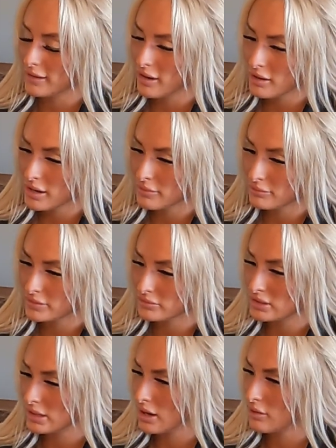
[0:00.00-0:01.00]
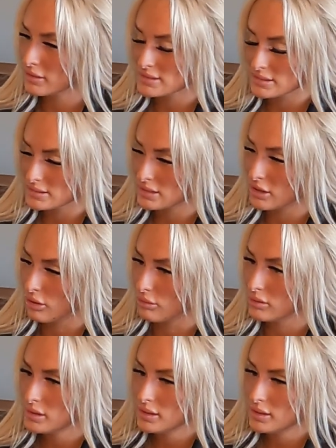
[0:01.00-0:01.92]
all right, 15 hours, let's go.